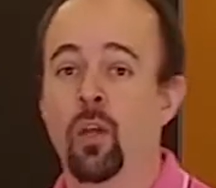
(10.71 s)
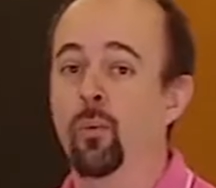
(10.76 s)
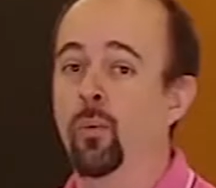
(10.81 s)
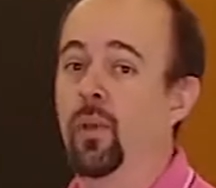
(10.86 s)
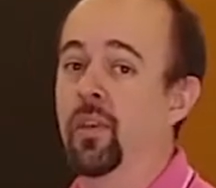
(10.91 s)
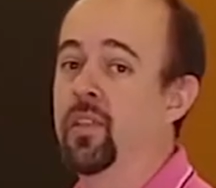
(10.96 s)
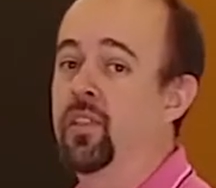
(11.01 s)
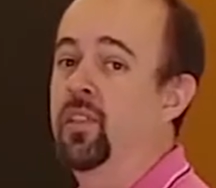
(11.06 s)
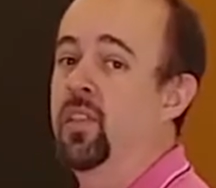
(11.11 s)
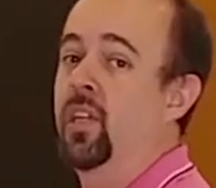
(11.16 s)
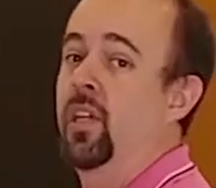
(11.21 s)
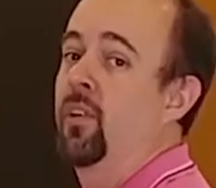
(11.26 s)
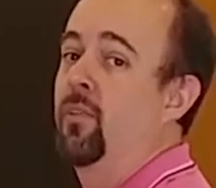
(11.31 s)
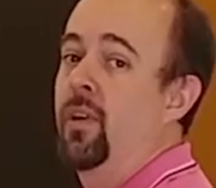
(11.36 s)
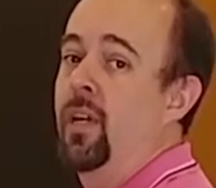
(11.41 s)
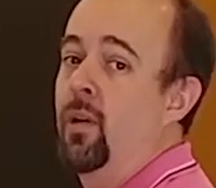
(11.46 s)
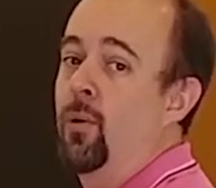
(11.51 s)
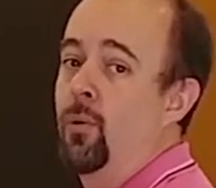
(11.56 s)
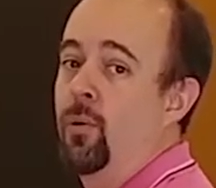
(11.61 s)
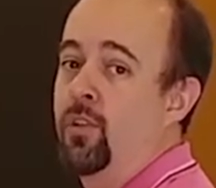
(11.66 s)
with
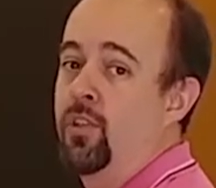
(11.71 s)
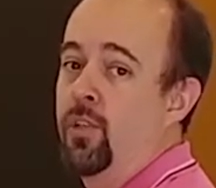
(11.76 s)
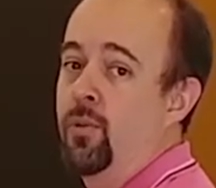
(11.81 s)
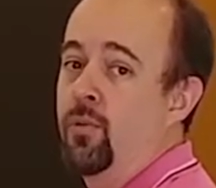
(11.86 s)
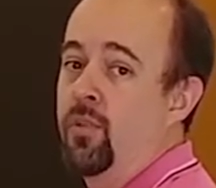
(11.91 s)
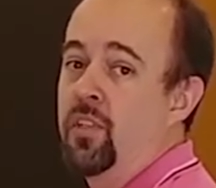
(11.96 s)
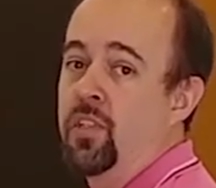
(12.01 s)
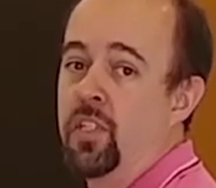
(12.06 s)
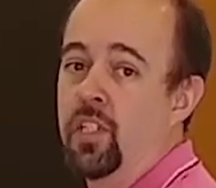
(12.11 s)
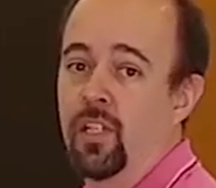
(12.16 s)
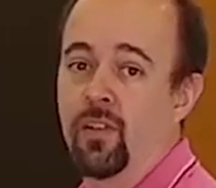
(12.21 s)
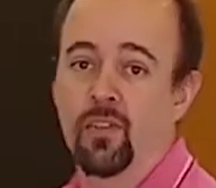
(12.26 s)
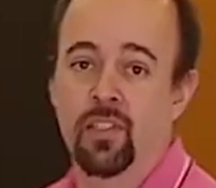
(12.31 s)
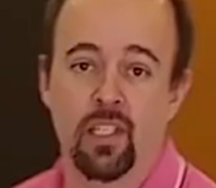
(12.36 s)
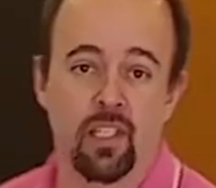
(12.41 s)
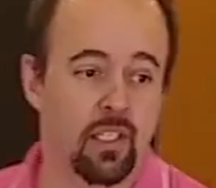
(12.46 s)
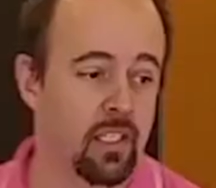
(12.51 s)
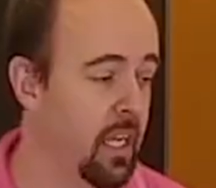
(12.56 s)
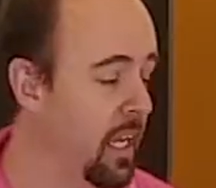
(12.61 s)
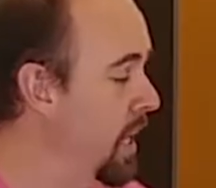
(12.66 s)
CNRL Children's
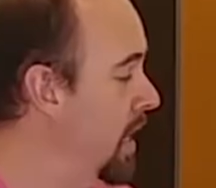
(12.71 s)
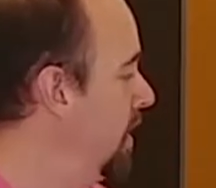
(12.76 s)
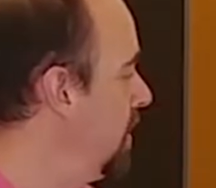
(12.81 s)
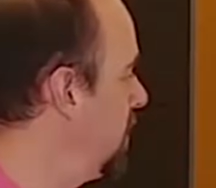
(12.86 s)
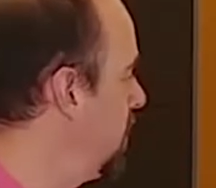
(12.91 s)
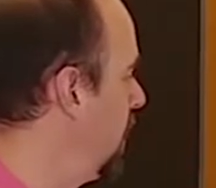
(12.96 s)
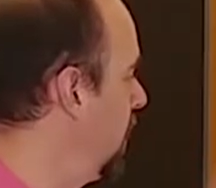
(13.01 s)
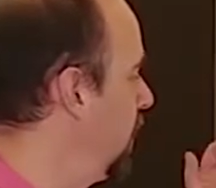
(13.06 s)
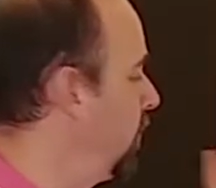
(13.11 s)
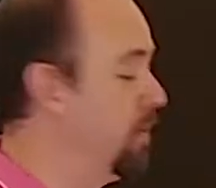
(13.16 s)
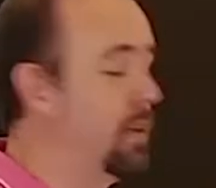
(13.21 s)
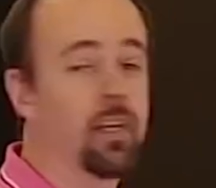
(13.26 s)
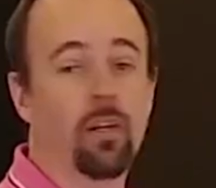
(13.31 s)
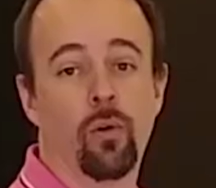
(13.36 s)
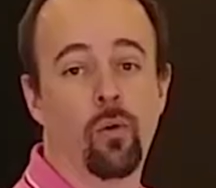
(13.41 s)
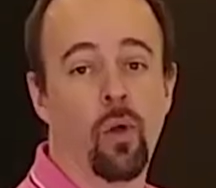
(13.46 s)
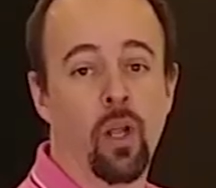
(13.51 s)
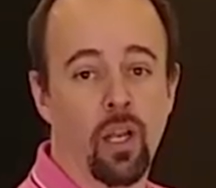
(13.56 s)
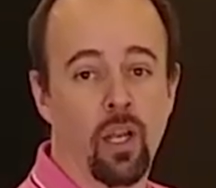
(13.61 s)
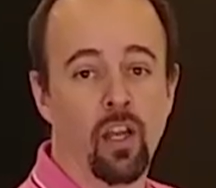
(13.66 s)
Services and
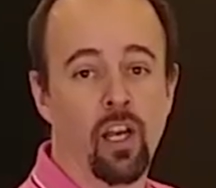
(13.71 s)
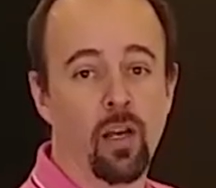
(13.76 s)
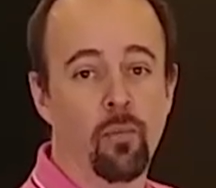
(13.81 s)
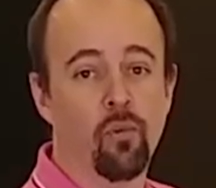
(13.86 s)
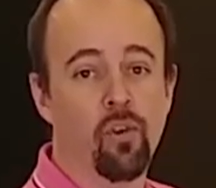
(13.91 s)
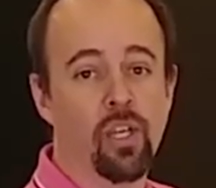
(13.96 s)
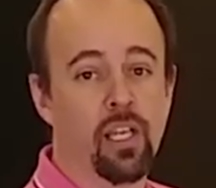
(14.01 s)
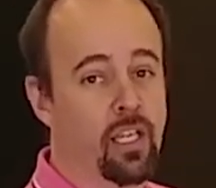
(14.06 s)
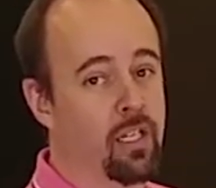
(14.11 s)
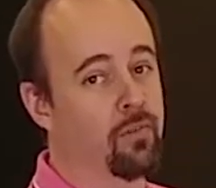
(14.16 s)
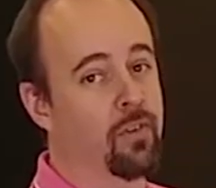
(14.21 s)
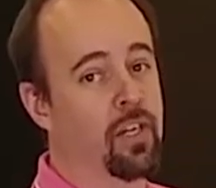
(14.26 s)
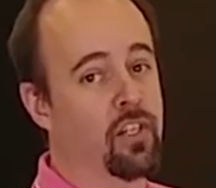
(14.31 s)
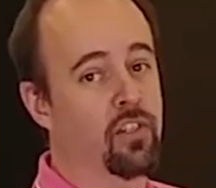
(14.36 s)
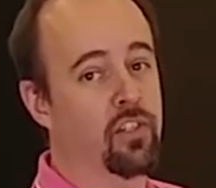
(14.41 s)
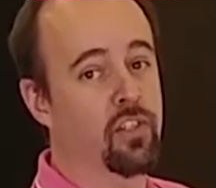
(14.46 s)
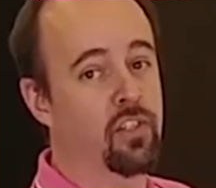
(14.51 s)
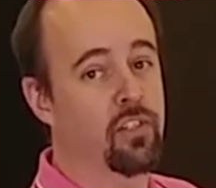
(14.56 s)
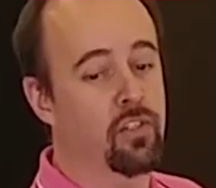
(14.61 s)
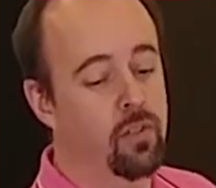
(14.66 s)
CNRL Library
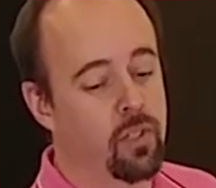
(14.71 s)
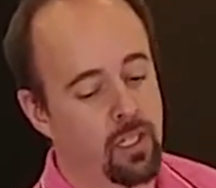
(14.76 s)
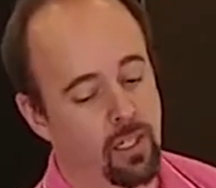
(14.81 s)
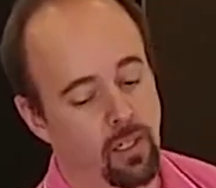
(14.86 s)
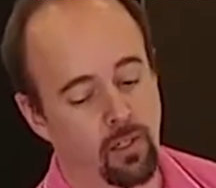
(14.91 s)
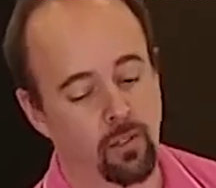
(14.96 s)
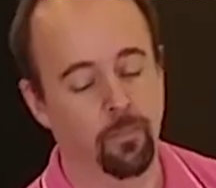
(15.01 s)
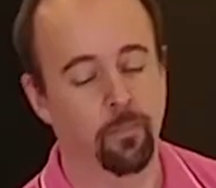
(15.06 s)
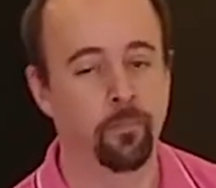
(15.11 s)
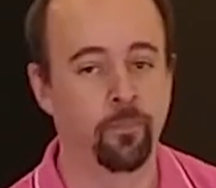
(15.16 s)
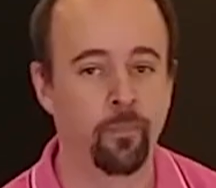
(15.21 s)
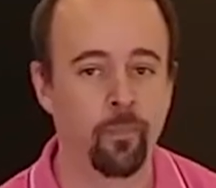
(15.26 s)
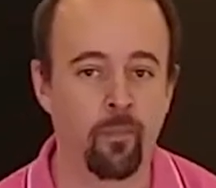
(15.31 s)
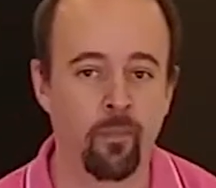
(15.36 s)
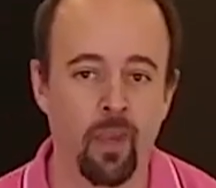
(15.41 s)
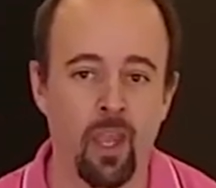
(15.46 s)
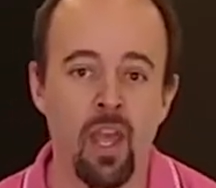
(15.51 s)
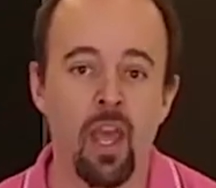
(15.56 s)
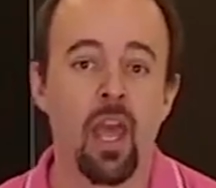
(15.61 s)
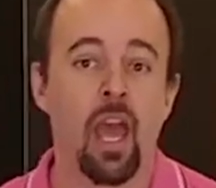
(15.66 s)
Innovation Studio.
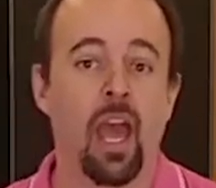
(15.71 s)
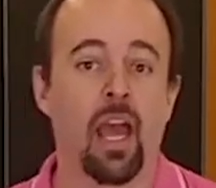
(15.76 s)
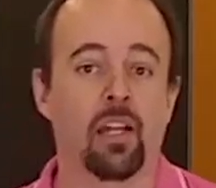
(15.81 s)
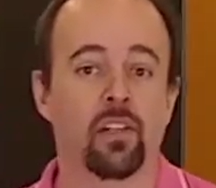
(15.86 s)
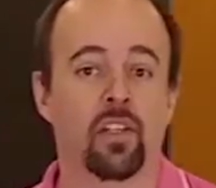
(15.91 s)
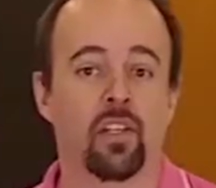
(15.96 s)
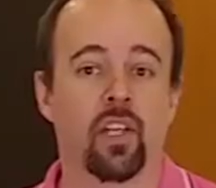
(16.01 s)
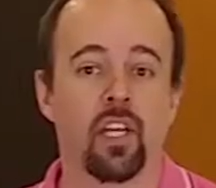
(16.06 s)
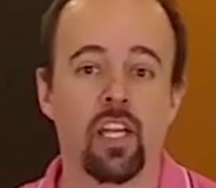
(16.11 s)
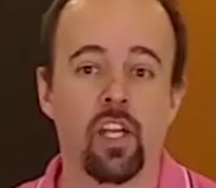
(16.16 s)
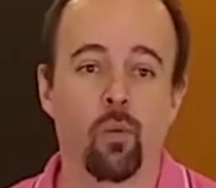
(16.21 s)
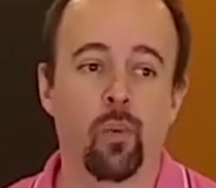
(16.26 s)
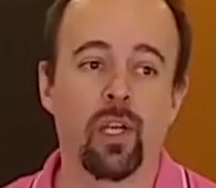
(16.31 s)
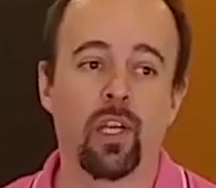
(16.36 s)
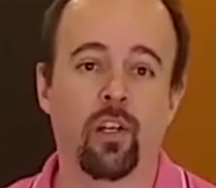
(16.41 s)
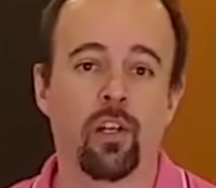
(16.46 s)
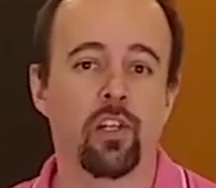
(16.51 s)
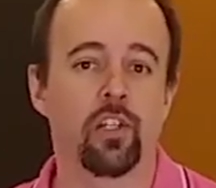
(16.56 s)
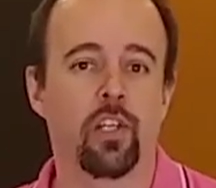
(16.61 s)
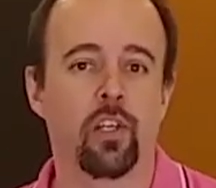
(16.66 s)
And today we're
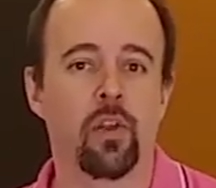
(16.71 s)
going to show